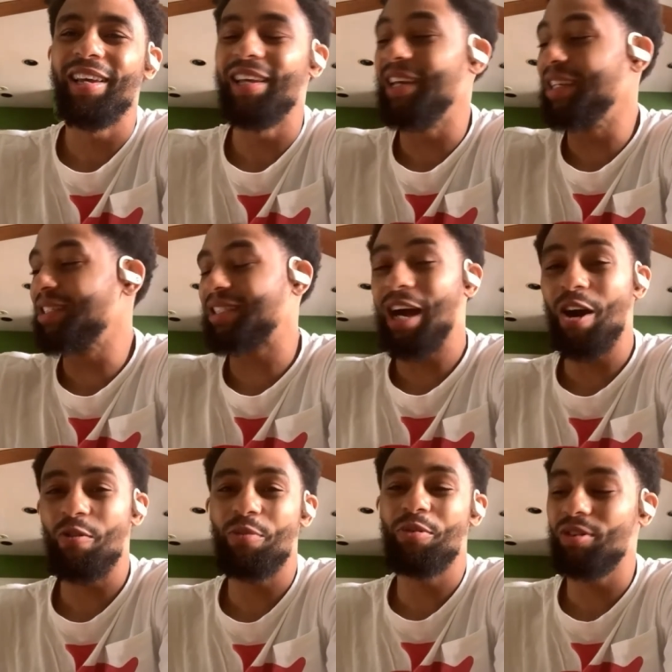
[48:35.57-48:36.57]
And his
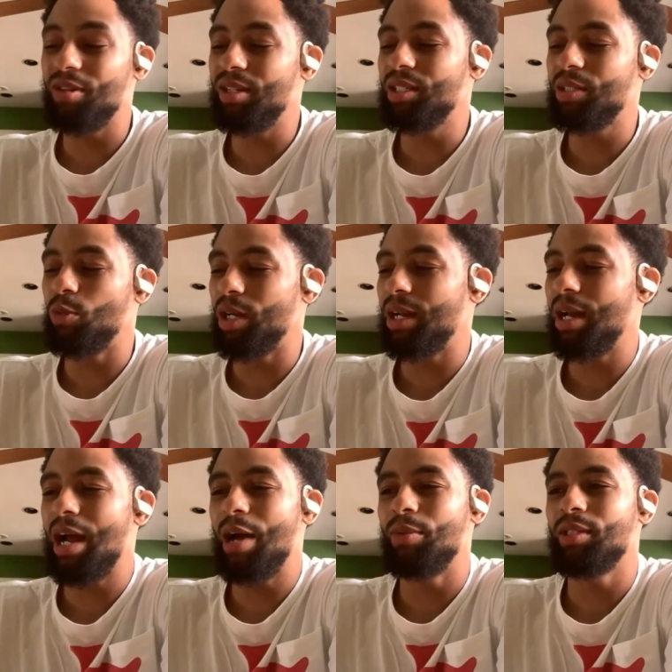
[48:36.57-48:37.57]
scout report on this one
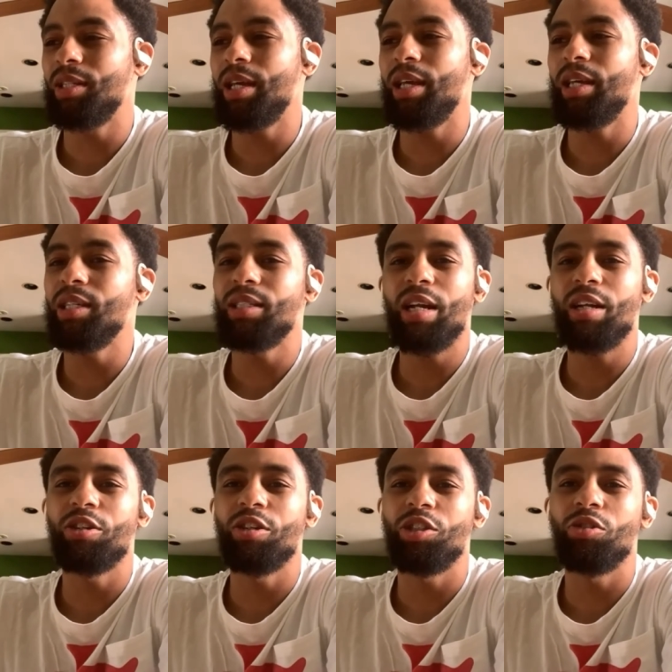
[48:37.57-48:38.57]
guy was, yeah, he's
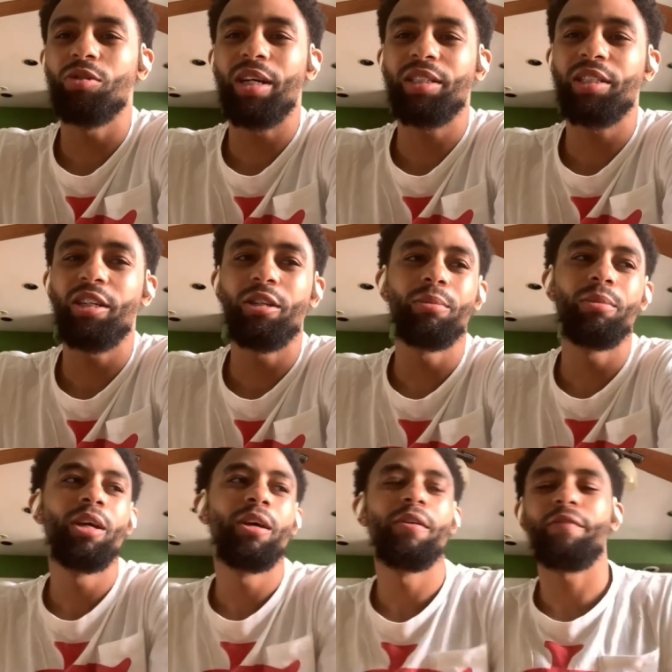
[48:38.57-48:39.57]
not a good shooter. I seen
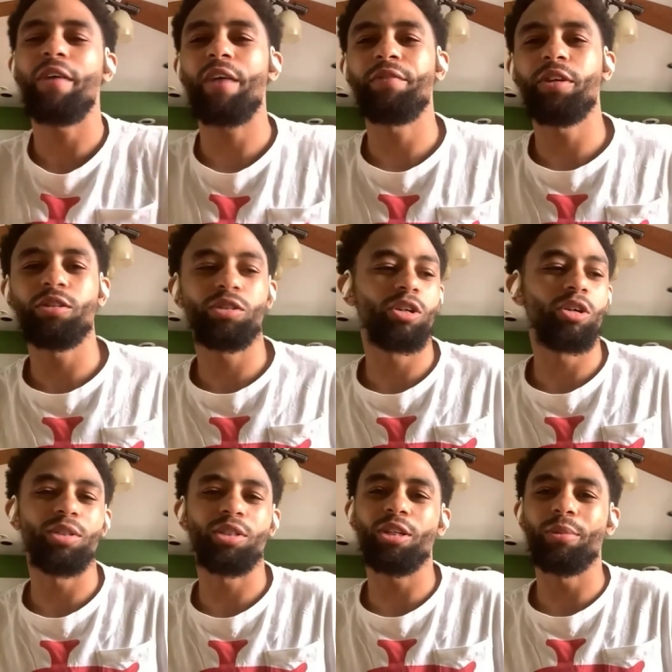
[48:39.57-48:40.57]
him 5 years
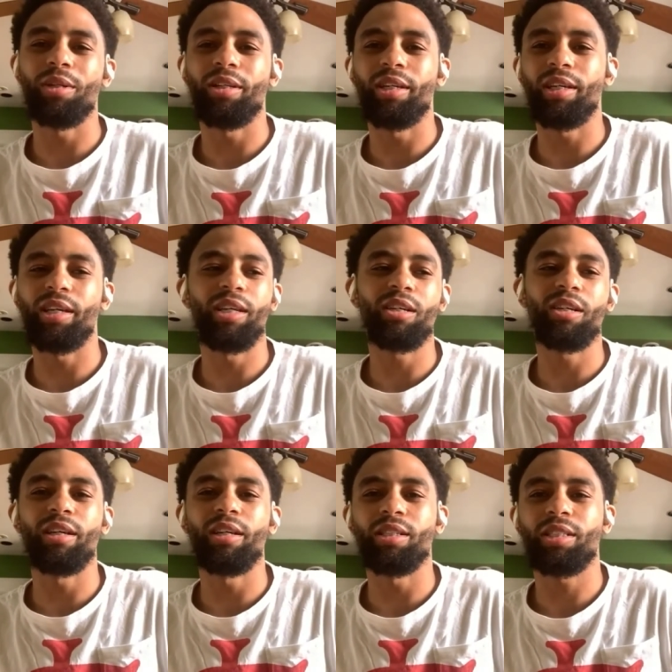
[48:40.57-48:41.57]
ago in Summer League, and he
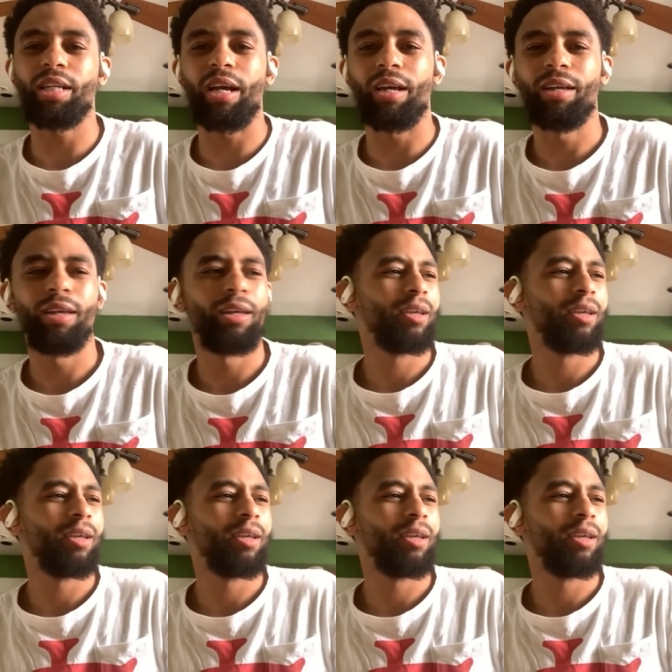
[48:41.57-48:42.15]
couldn't hit a shot.